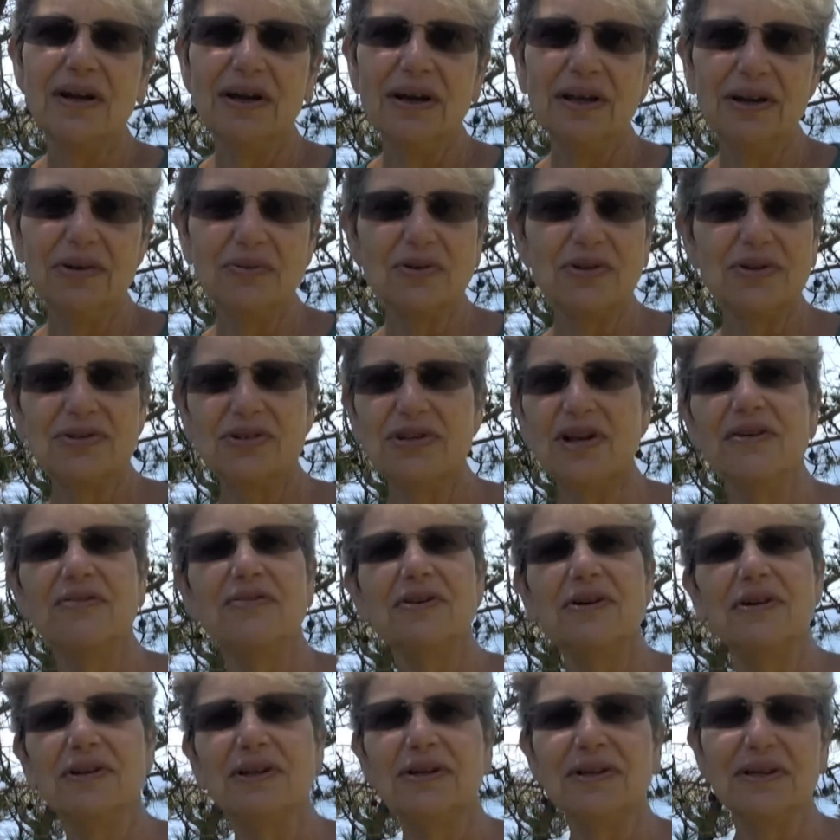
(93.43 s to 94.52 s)
and it was
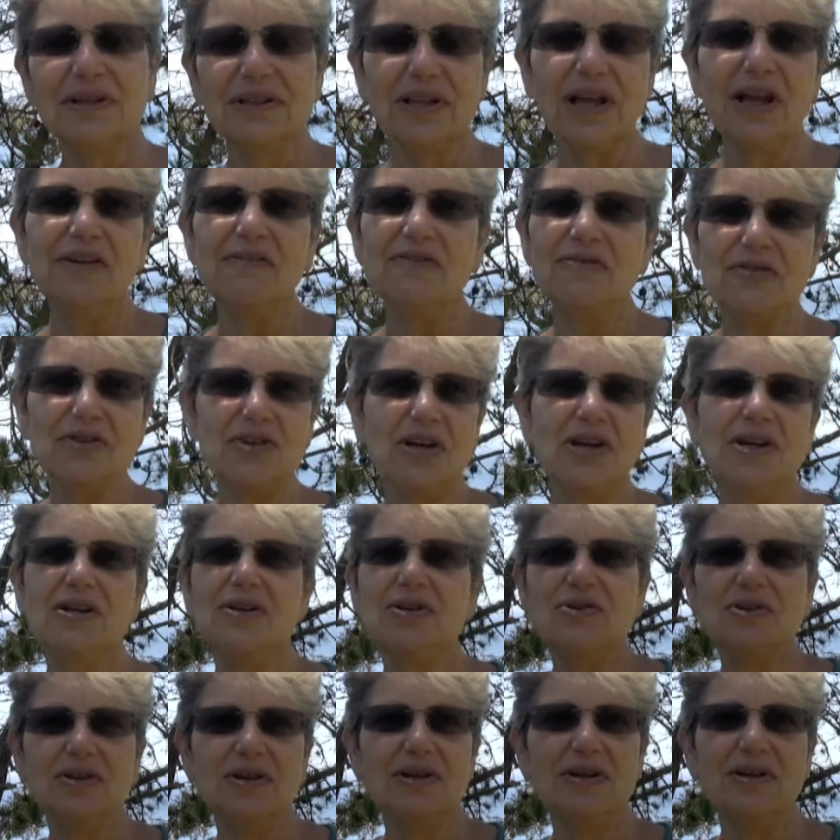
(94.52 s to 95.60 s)
definitely a
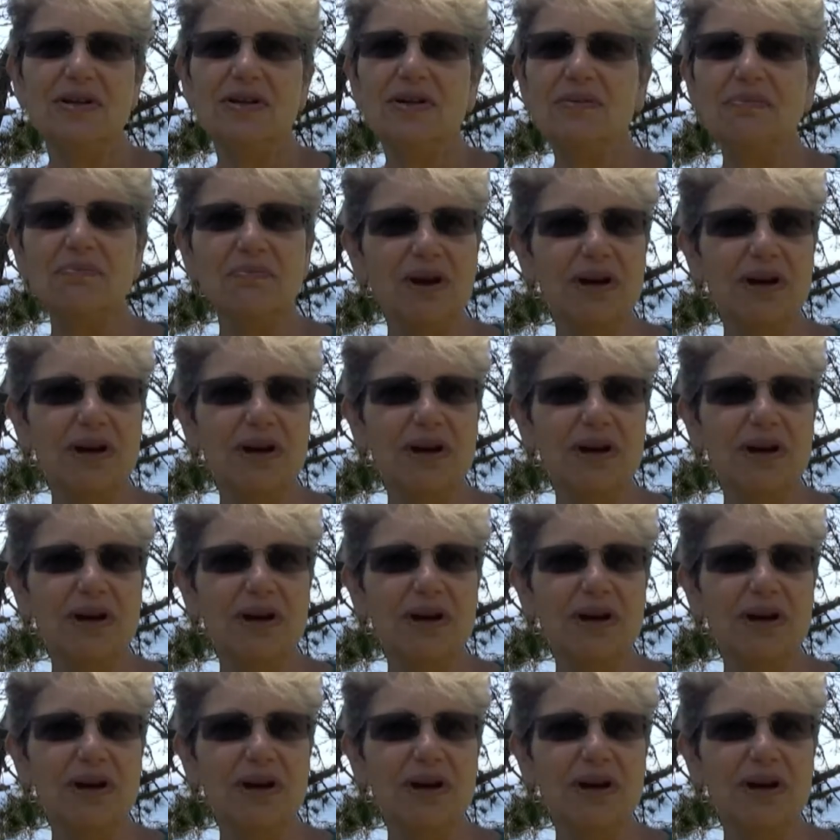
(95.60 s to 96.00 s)
life-changing,